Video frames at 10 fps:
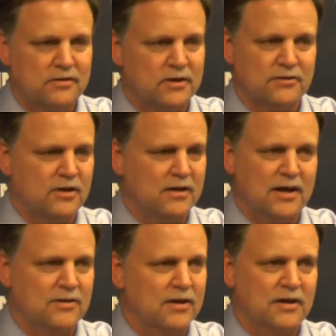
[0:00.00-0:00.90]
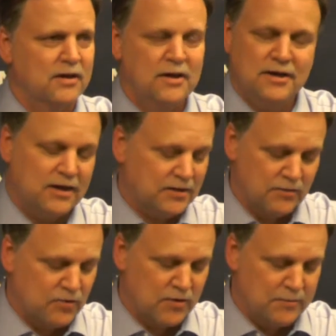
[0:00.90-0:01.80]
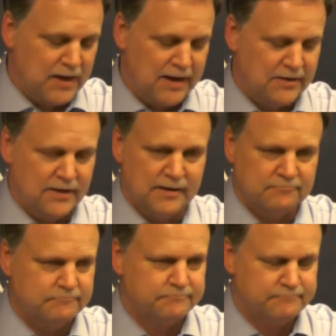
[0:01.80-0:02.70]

It's not like we're a bad team.